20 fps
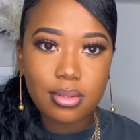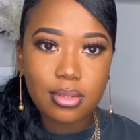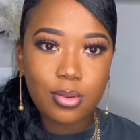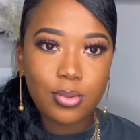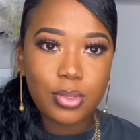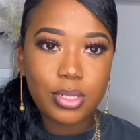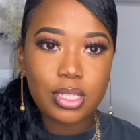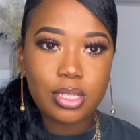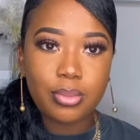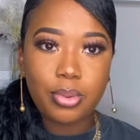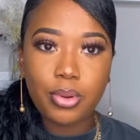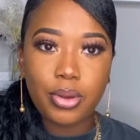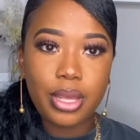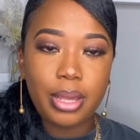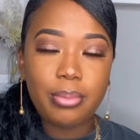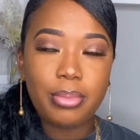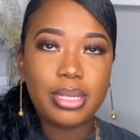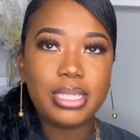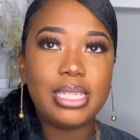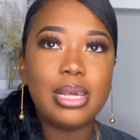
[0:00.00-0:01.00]
what's the
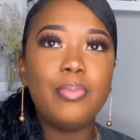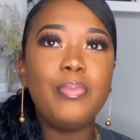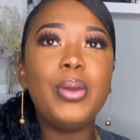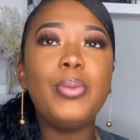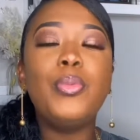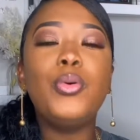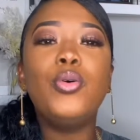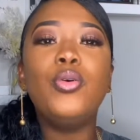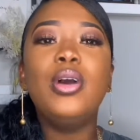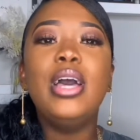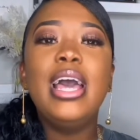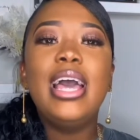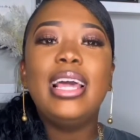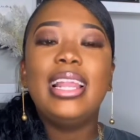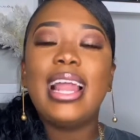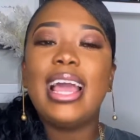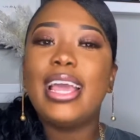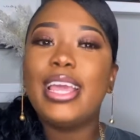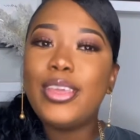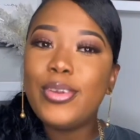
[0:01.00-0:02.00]
point? But some people,
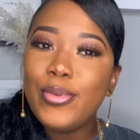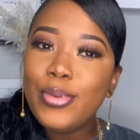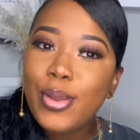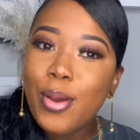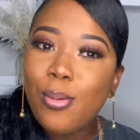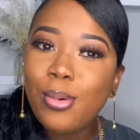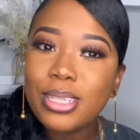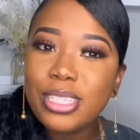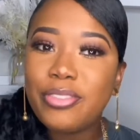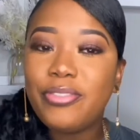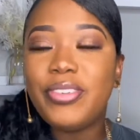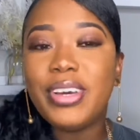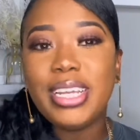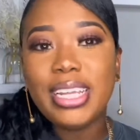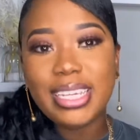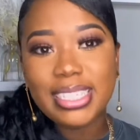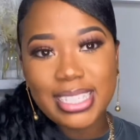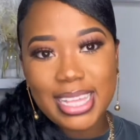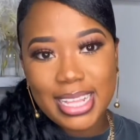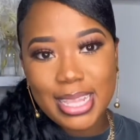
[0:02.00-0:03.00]
like, you know what's
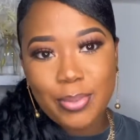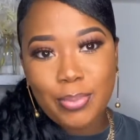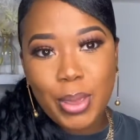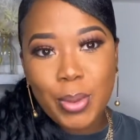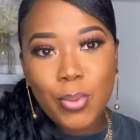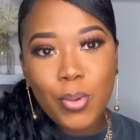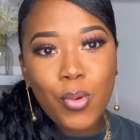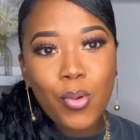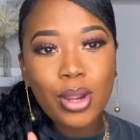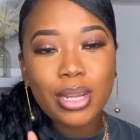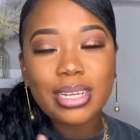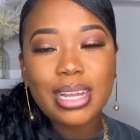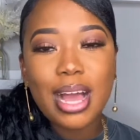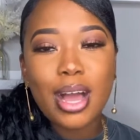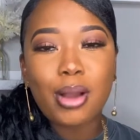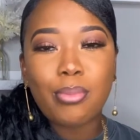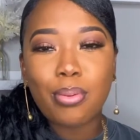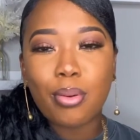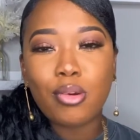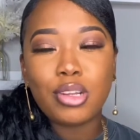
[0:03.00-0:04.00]
funny? It's like the people who are
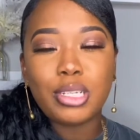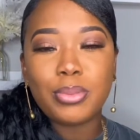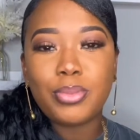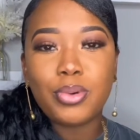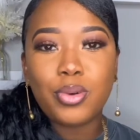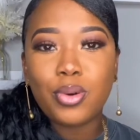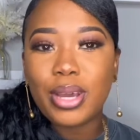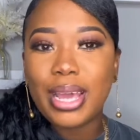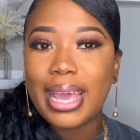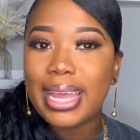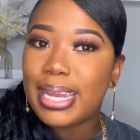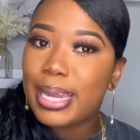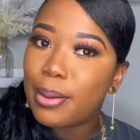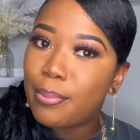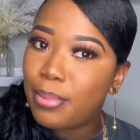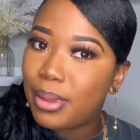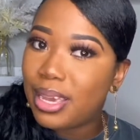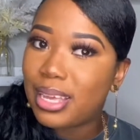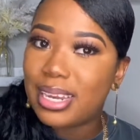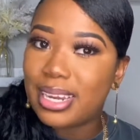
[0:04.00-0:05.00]
not approachable end
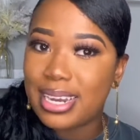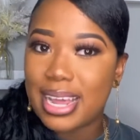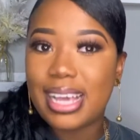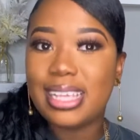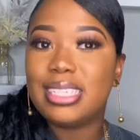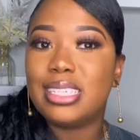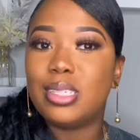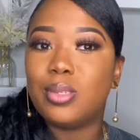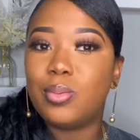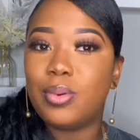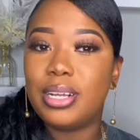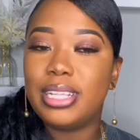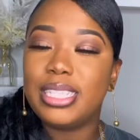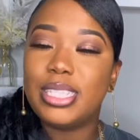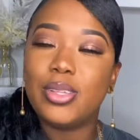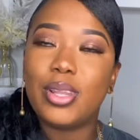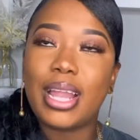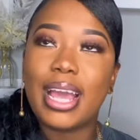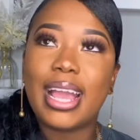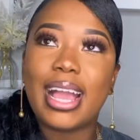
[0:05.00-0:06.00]
up being the nicest ones.
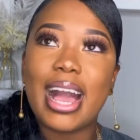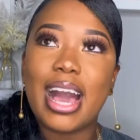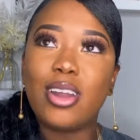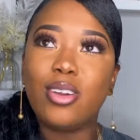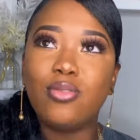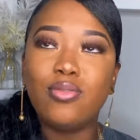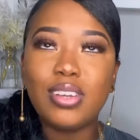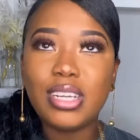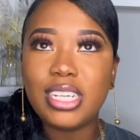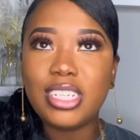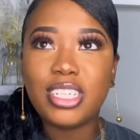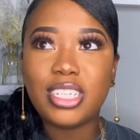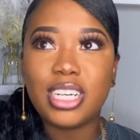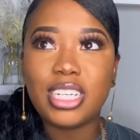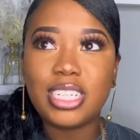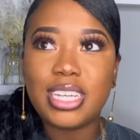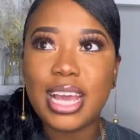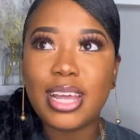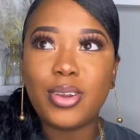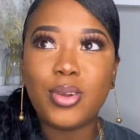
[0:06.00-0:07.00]
So, like, I don't really
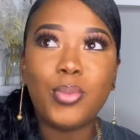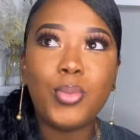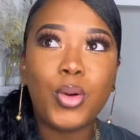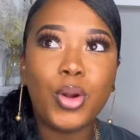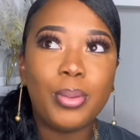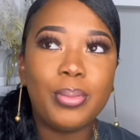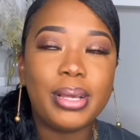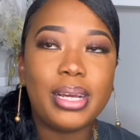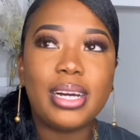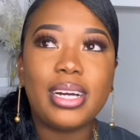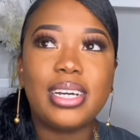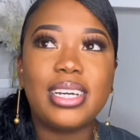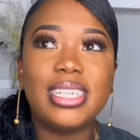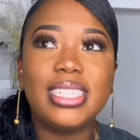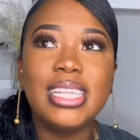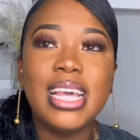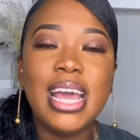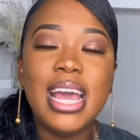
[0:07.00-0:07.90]
judge that no more, because